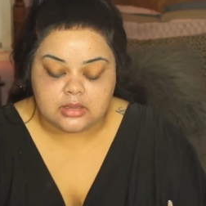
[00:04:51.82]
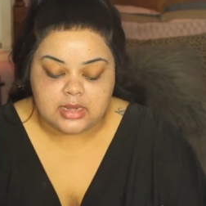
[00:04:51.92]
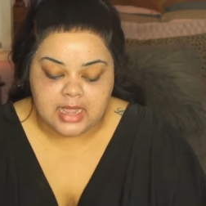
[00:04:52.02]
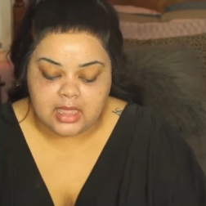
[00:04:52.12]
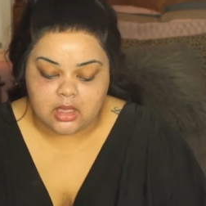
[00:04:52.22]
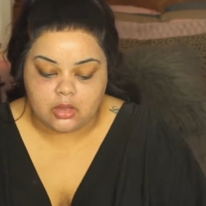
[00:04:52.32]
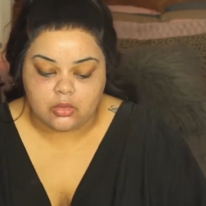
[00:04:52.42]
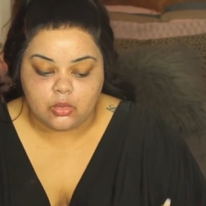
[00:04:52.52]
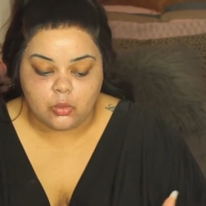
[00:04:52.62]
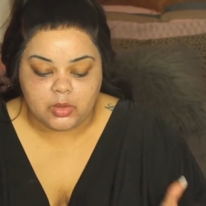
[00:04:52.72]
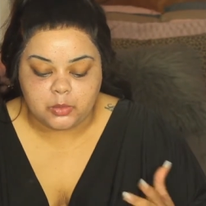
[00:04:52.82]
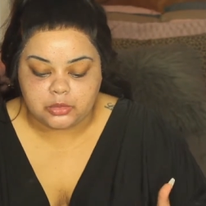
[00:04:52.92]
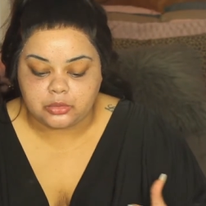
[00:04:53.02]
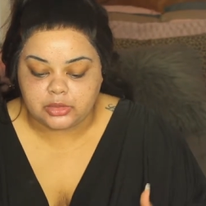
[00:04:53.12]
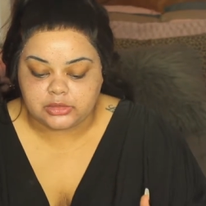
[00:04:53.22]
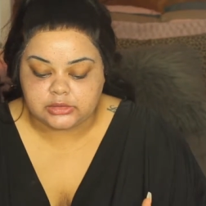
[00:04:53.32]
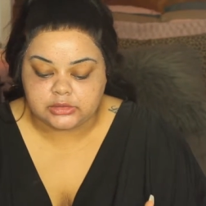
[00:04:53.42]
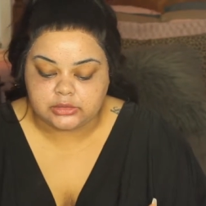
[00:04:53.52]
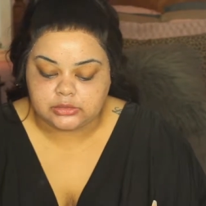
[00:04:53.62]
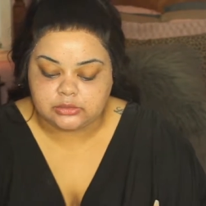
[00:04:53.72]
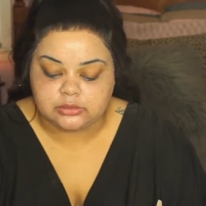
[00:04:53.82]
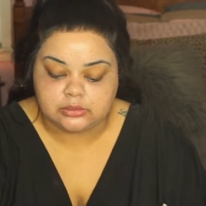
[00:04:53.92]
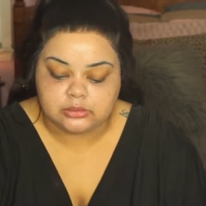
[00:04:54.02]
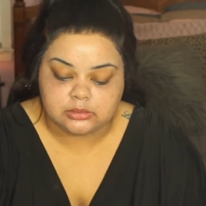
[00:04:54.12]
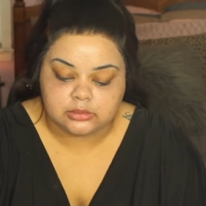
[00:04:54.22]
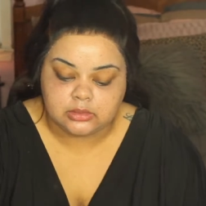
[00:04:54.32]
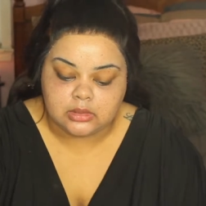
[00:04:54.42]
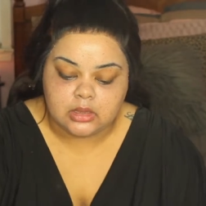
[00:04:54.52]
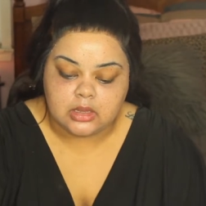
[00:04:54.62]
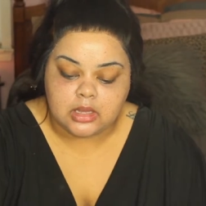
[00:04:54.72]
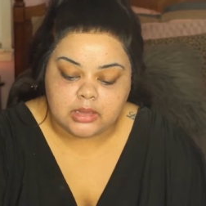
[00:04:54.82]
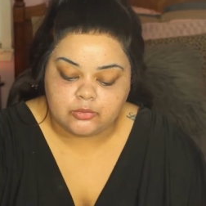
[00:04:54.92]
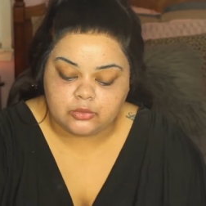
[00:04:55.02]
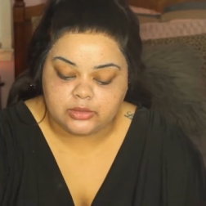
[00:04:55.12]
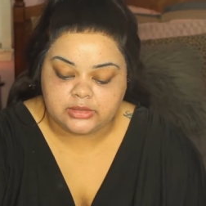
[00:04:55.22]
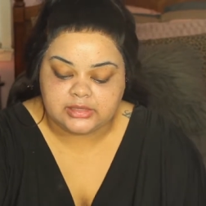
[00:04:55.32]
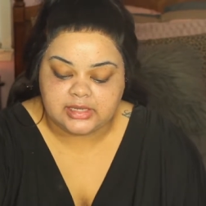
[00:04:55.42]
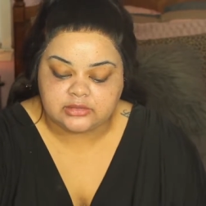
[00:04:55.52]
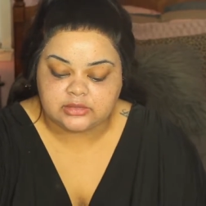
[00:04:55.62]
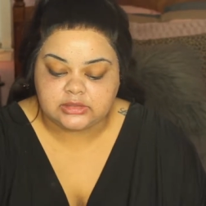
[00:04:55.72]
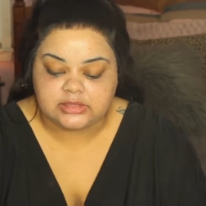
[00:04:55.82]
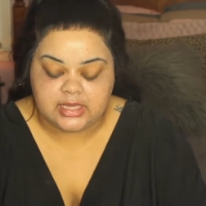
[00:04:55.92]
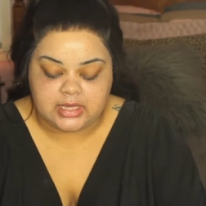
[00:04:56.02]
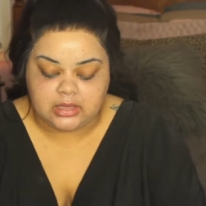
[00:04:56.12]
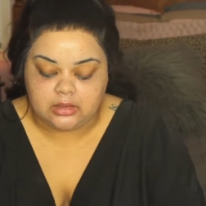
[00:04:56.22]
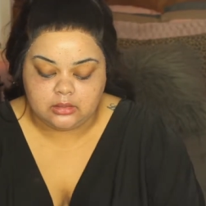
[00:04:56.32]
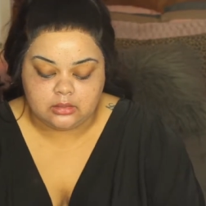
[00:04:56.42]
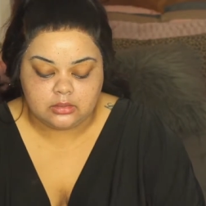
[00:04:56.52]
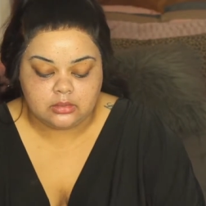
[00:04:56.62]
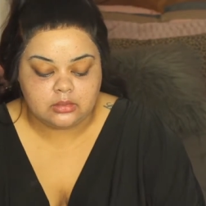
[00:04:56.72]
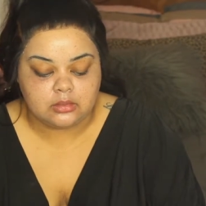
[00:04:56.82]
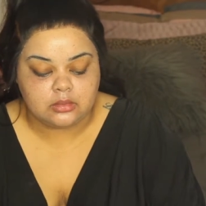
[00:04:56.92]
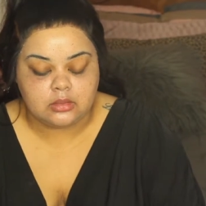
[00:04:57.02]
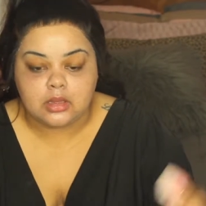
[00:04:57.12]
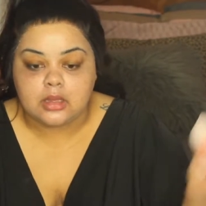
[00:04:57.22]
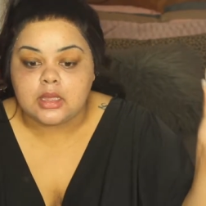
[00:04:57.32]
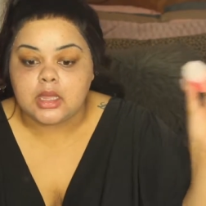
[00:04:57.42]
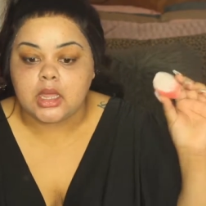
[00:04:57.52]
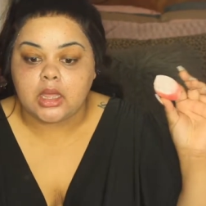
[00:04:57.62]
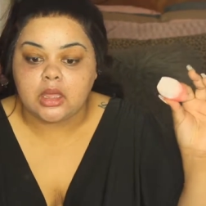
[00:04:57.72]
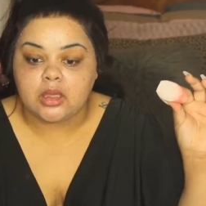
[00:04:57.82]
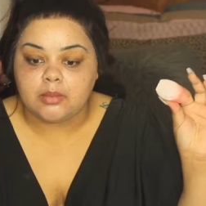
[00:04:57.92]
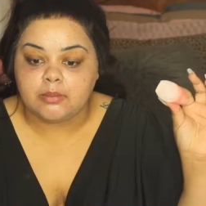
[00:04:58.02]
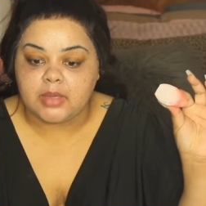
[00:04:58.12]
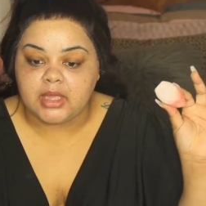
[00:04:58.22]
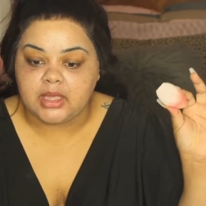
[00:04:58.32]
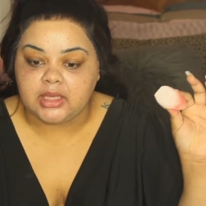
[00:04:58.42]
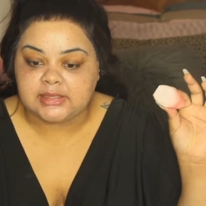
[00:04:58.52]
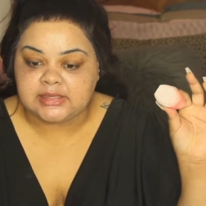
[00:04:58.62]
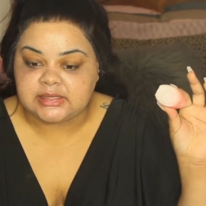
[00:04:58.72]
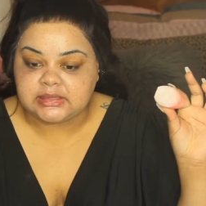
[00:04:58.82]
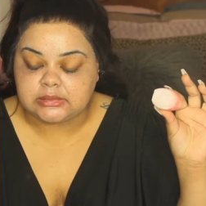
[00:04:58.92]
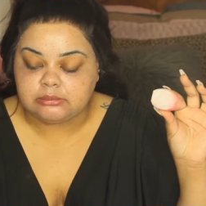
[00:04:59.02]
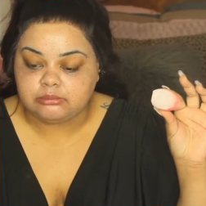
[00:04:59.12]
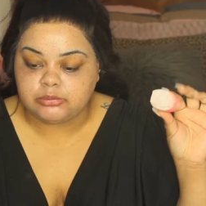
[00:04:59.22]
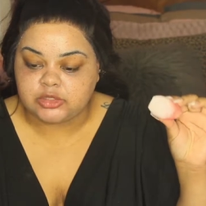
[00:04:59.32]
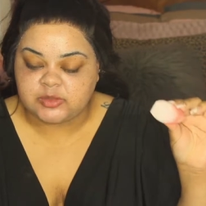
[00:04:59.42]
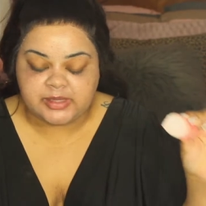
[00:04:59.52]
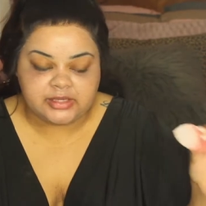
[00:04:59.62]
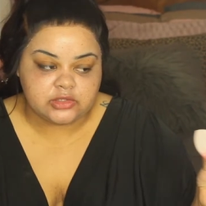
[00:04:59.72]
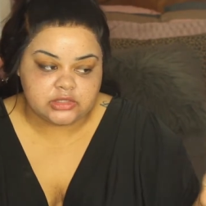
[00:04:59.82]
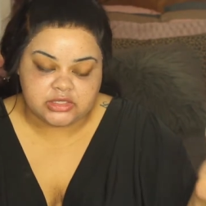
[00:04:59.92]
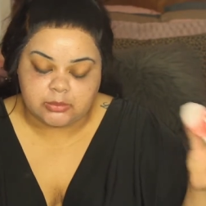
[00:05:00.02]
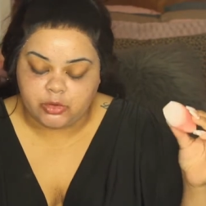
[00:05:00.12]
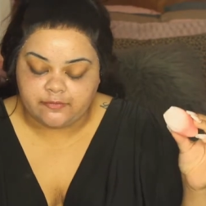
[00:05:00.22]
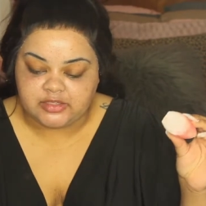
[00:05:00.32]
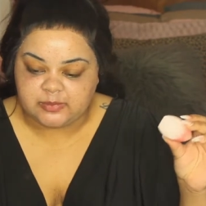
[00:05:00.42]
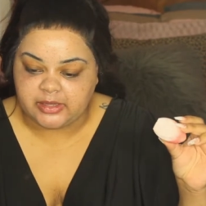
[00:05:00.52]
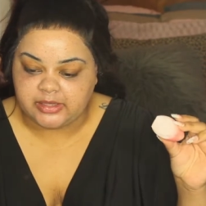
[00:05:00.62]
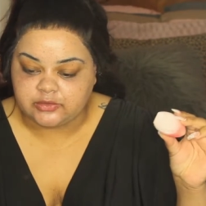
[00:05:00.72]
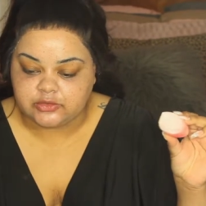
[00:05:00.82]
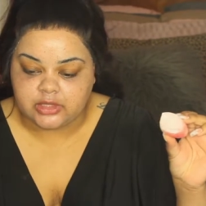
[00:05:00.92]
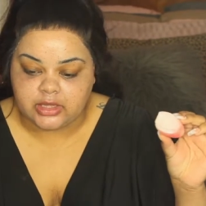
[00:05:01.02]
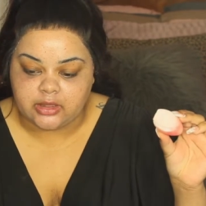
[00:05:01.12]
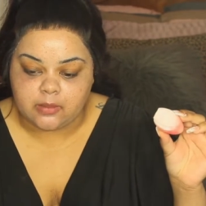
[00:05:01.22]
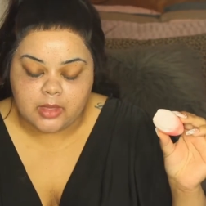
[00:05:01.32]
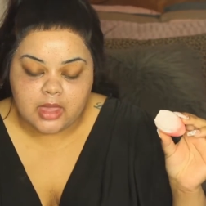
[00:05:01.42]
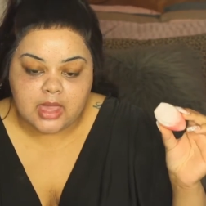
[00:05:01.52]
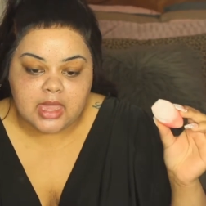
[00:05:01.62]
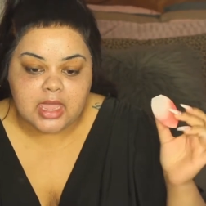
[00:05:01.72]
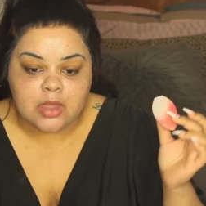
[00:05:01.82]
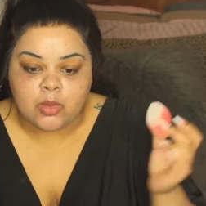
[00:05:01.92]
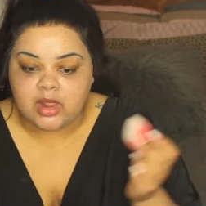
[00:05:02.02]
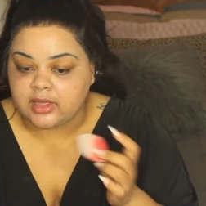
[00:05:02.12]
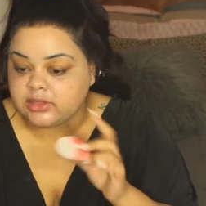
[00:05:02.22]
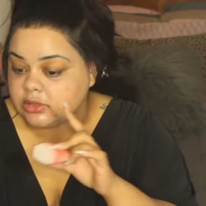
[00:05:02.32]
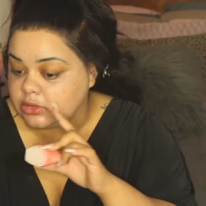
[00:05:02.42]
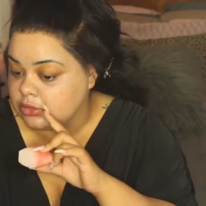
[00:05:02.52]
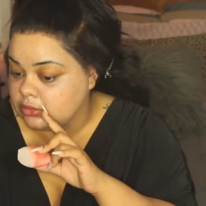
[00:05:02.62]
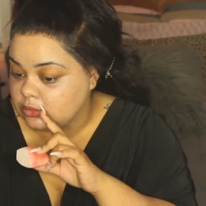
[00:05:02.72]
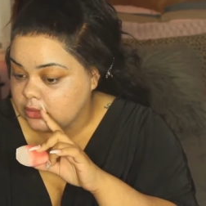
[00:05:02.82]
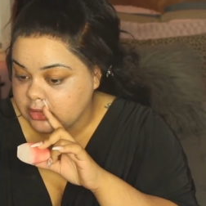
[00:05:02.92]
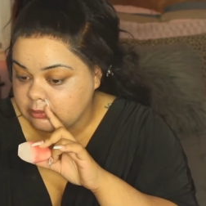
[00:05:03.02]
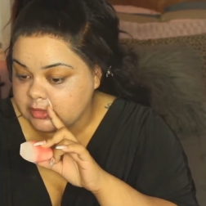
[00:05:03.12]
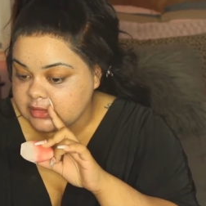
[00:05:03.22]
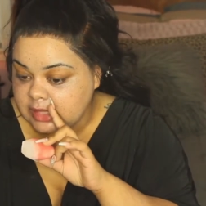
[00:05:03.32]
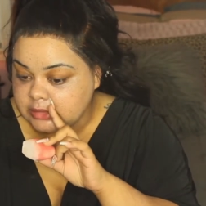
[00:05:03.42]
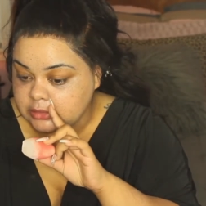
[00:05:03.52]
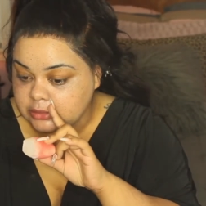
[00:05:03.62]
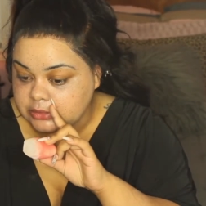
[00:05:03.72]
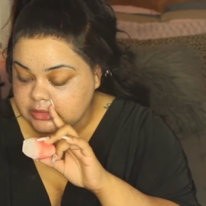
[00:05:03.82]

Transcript: Now what we're going to do, I'm going to actually take a beauty sponge. This is the Morphe sponge, and what I like to do, because I do